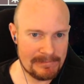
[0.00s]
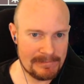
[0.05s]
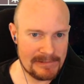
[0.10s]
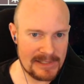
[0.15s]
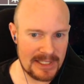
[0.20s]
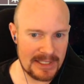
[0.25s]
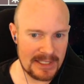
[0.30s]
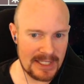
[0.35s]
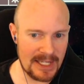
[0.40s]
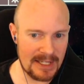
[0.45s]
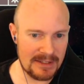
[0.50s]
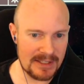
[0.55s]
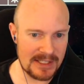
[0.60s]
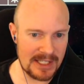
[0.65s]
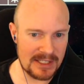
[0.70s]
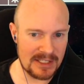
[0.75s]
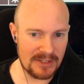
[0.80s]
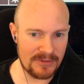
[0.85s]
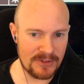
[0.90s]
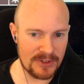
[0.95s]
Is that is
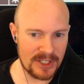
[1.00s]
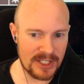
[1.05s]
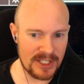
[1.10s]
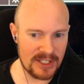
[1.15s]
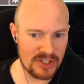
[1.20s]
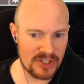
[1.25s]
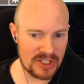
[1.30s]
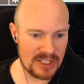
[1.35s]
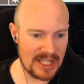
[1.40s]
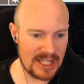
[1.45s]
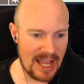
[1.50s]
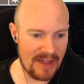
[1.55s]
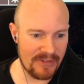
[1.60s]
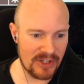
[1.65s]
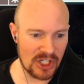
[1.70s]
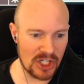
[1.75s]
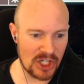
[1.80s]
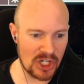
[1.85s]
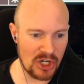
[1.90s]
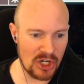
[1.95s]
that different than just
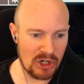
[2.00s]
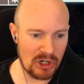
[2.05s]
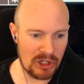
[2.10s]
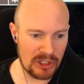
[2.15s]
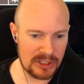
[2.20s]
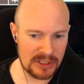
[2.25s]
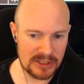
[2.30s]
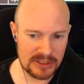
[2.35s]
having a car?